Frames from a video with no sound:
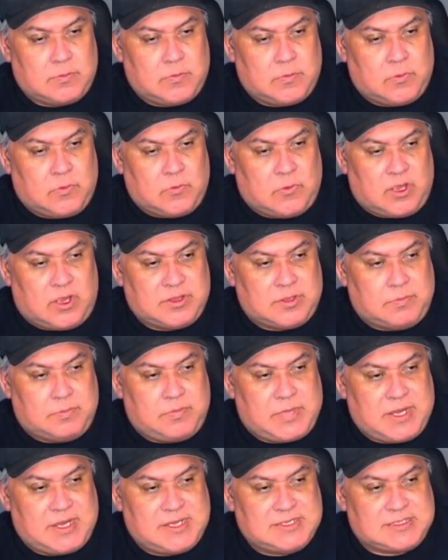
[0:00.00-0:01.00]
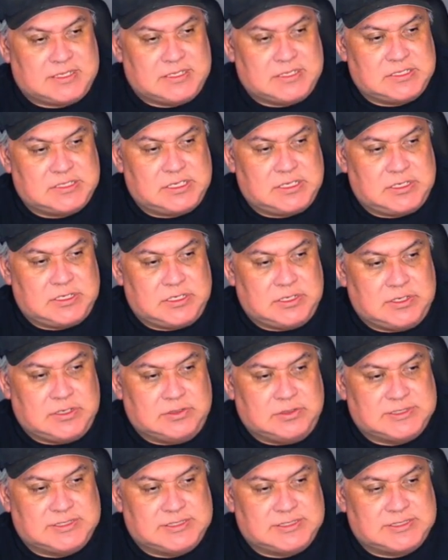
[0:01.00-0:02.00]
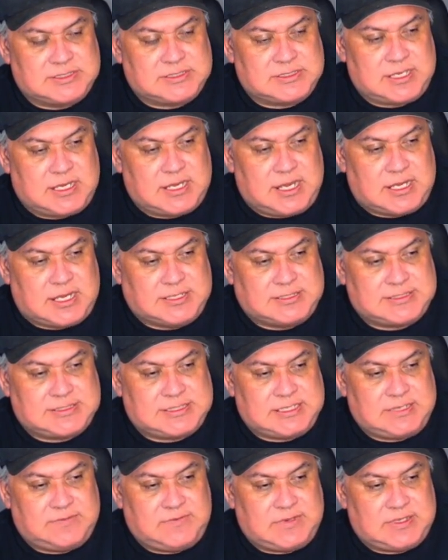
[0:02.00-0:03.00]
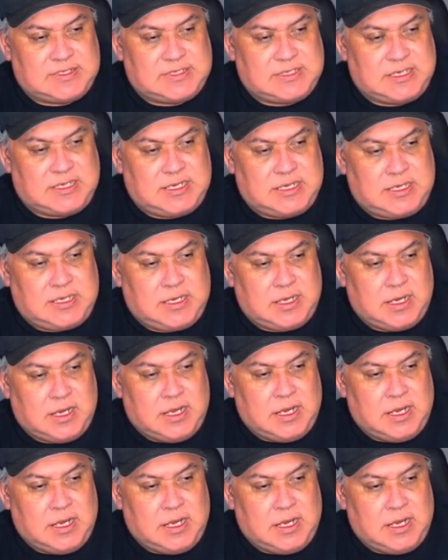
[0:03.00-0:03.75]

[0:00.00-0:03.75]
While the base engine uses a CVT,